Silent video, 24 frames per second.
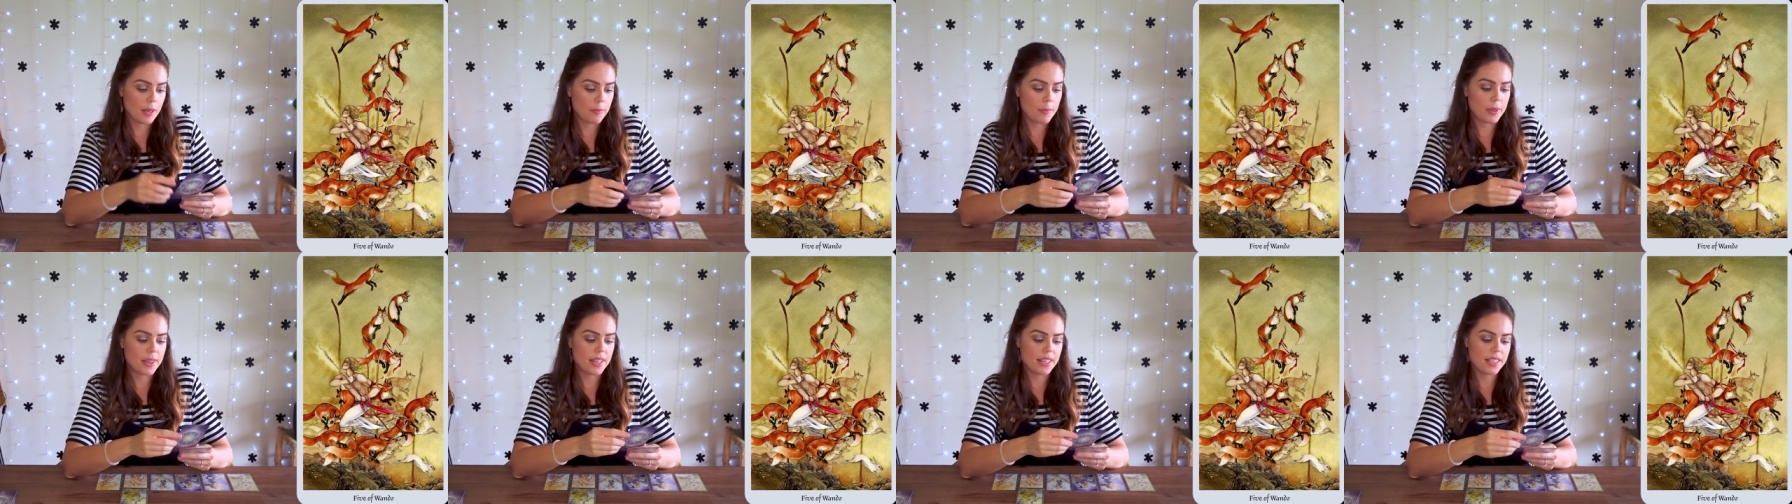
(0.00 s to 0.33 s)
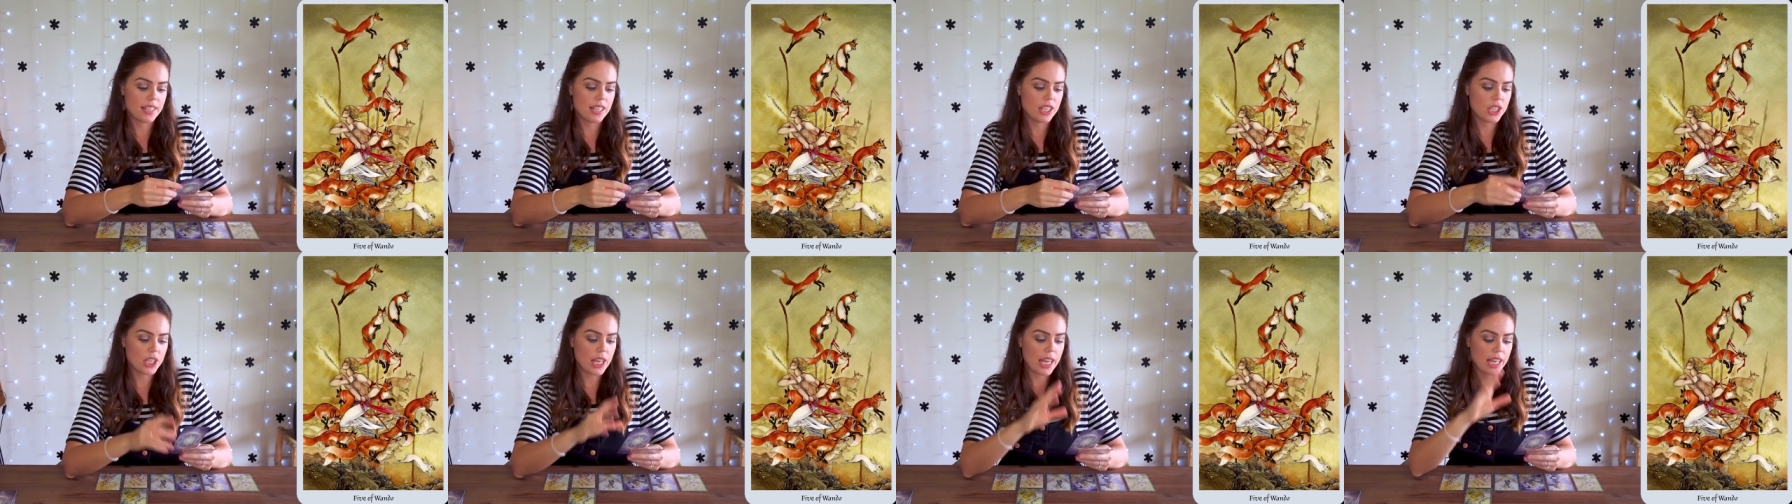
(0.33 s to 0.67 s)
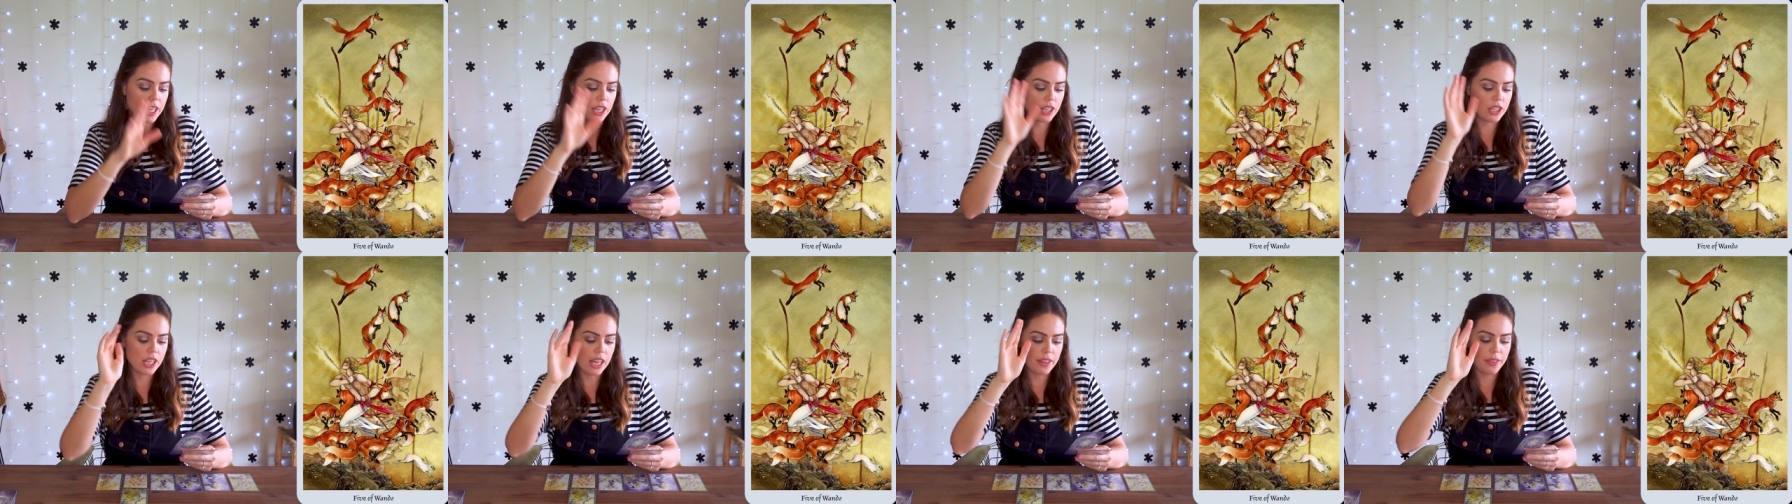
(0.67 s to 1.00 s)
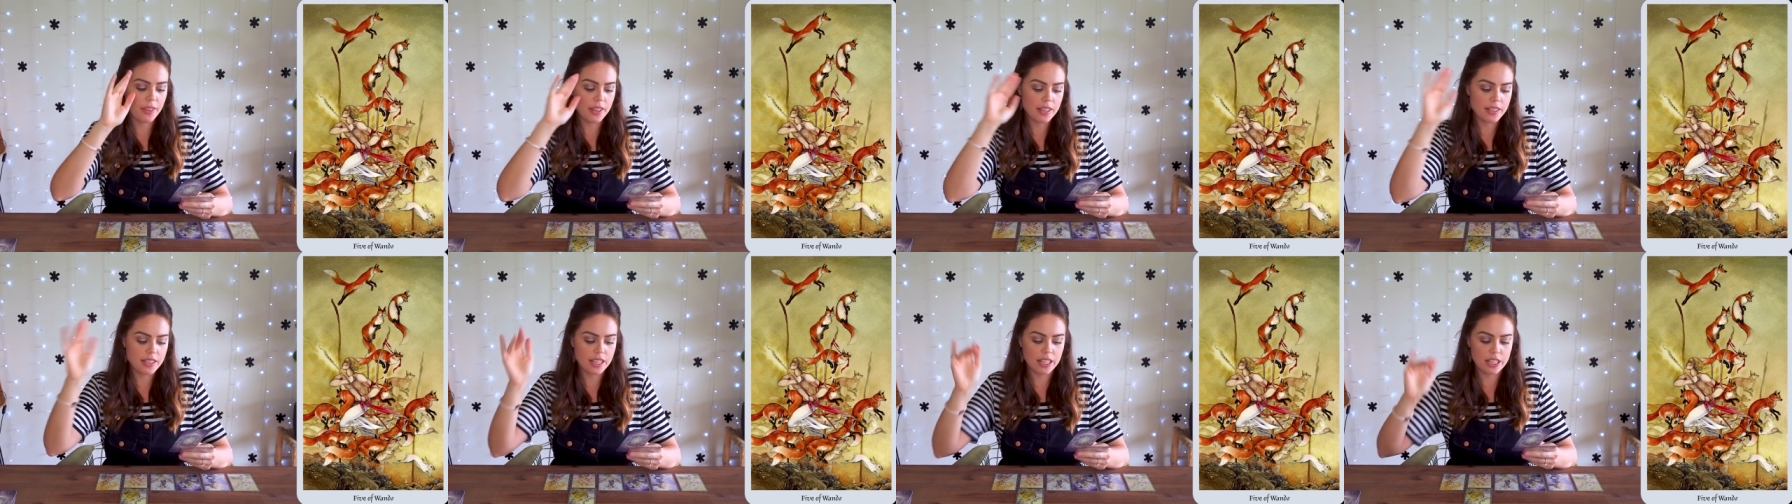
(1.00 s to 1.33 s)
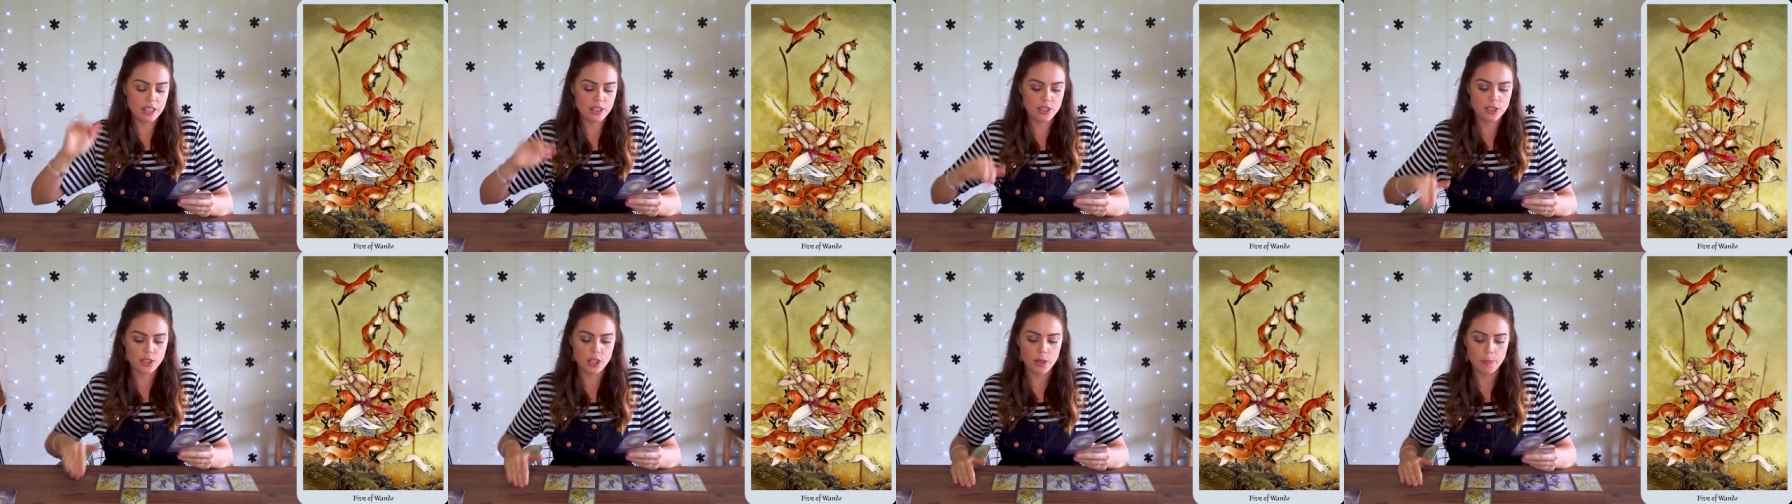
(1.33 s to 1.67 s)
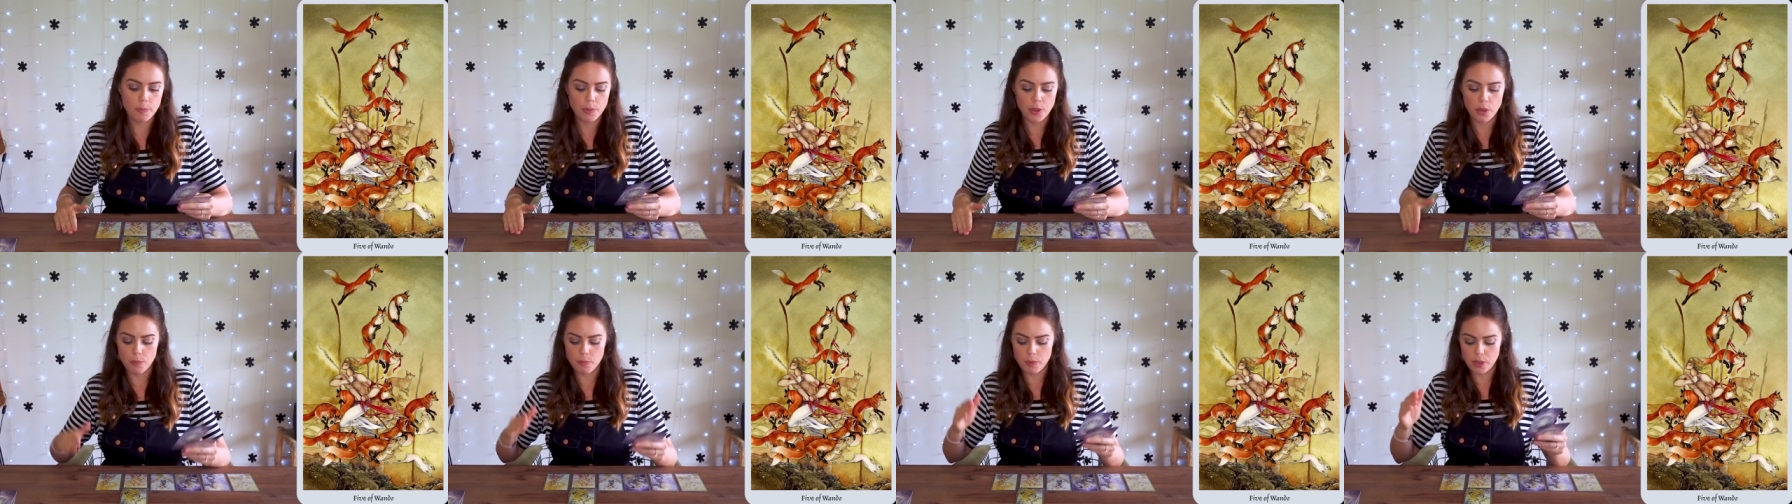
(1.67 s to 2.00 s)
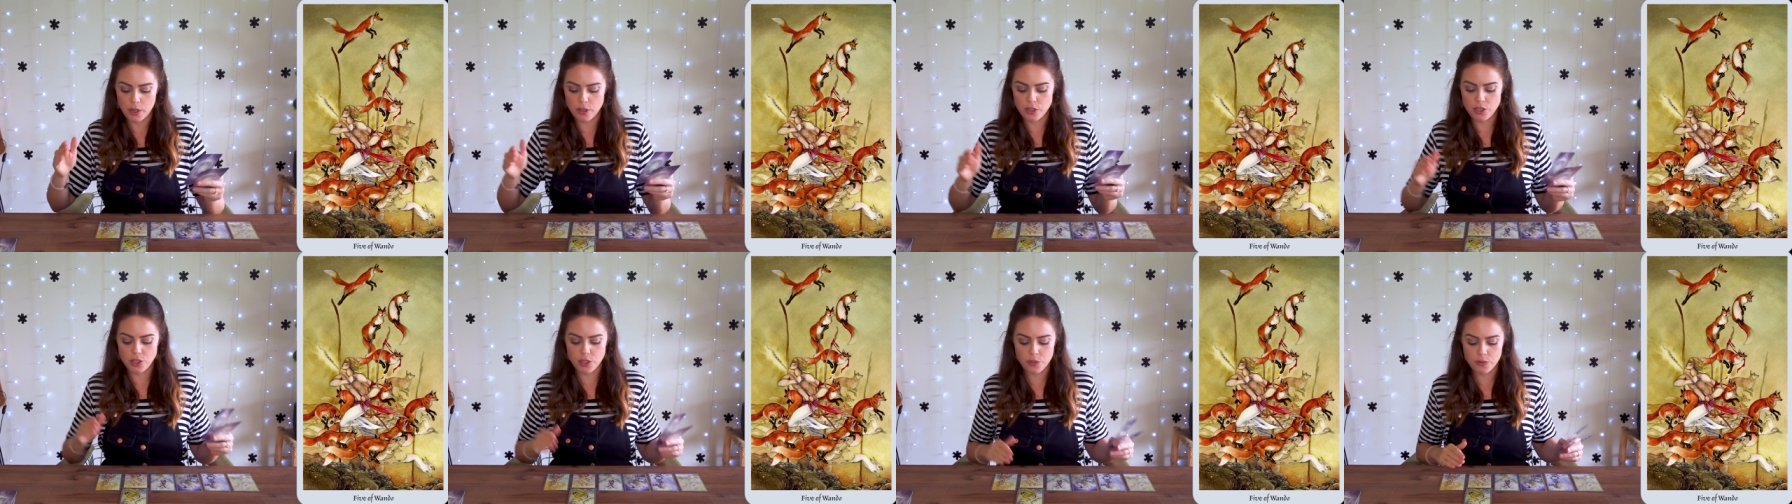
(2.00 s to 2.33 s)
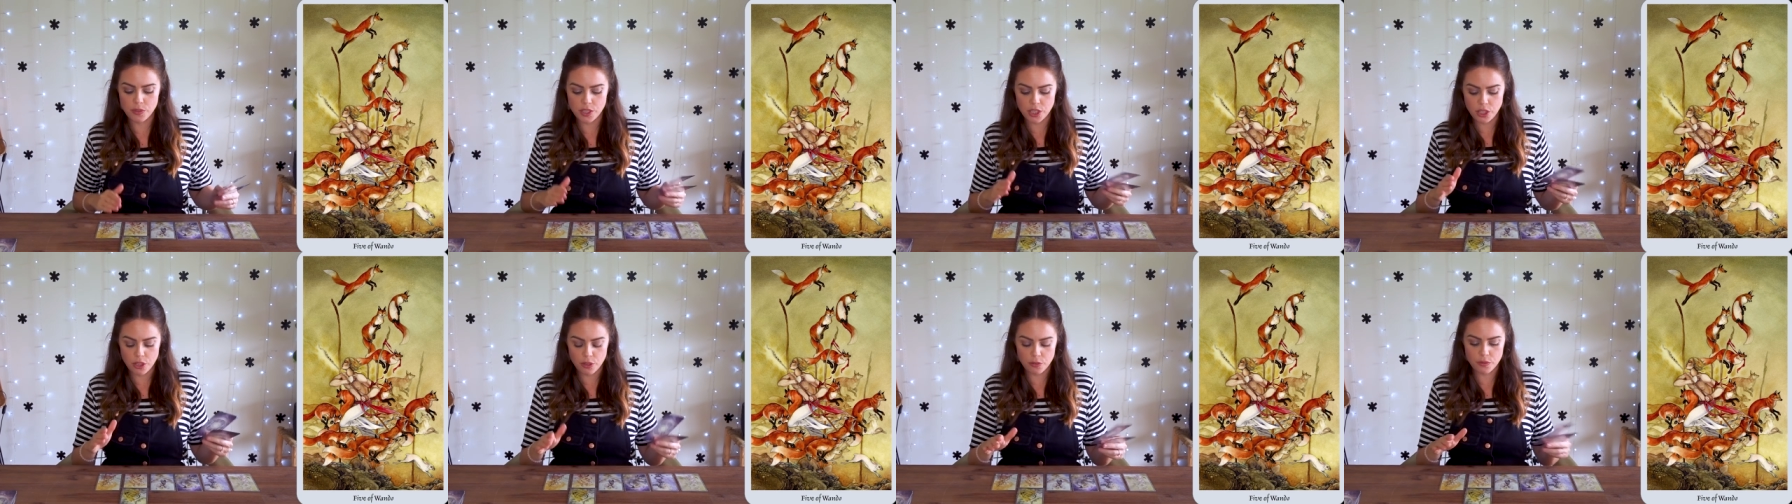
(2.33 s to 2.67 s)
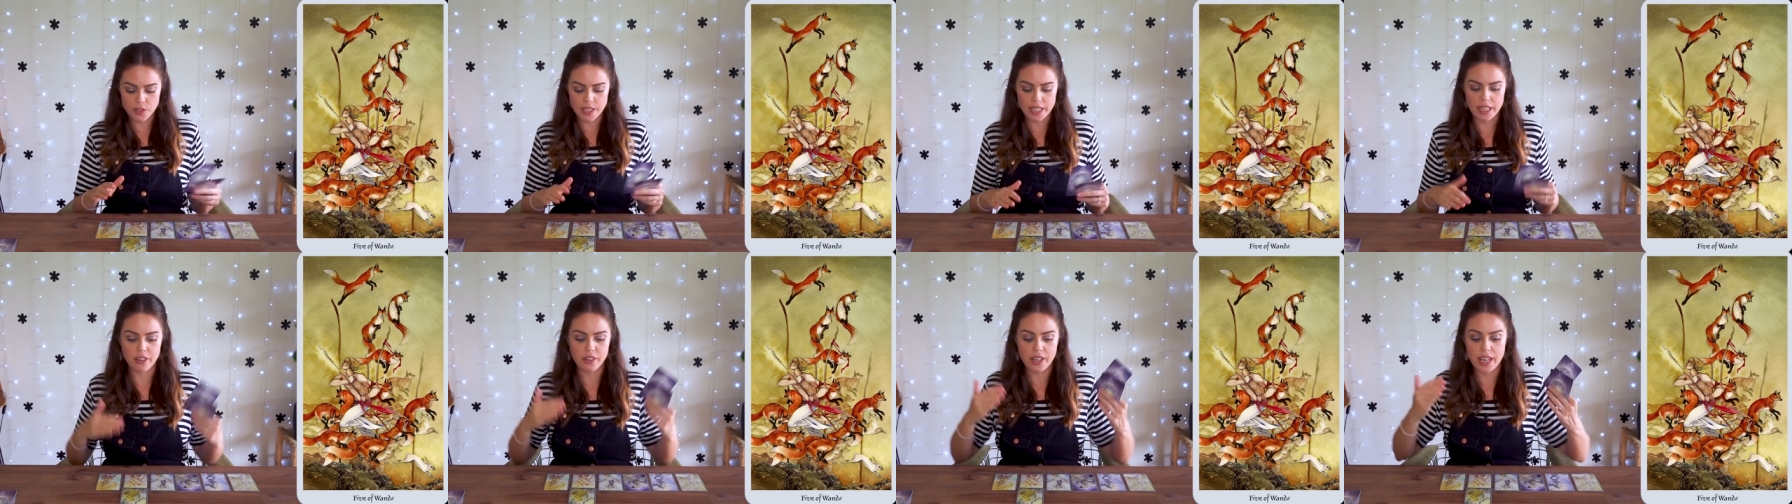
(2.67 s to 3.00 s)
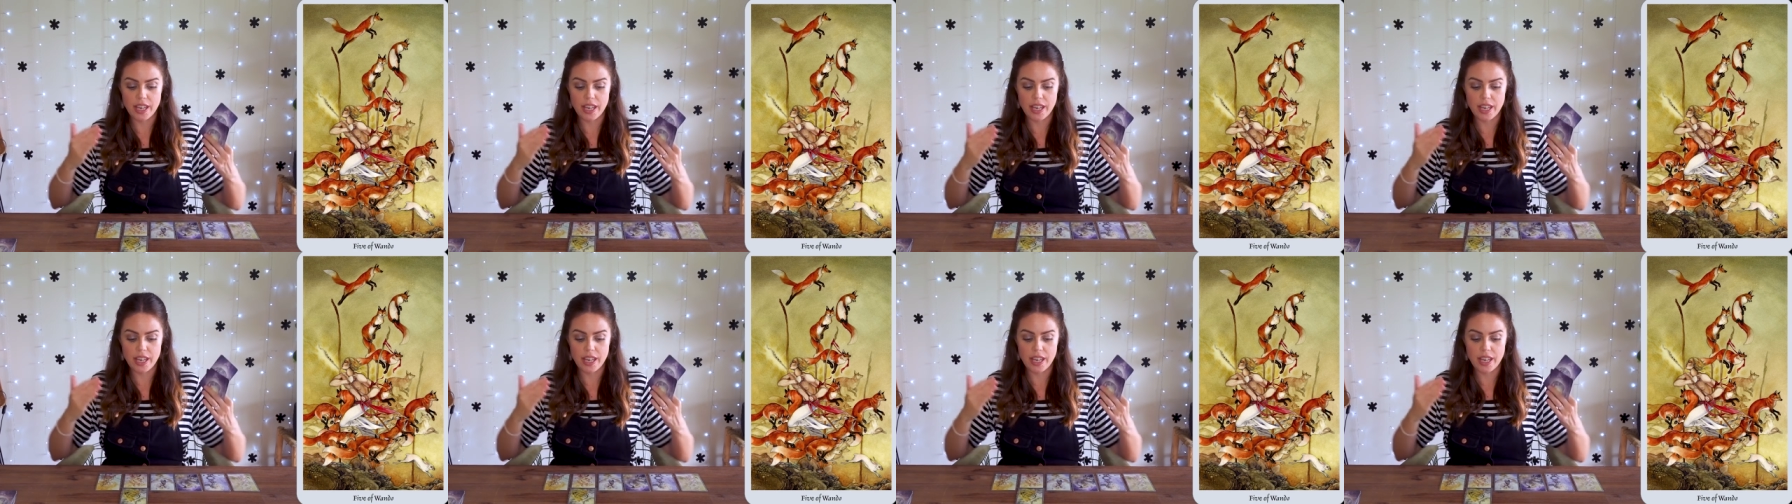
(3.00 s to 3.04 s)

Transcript: But this is like, nothing's going to stop you because you've said,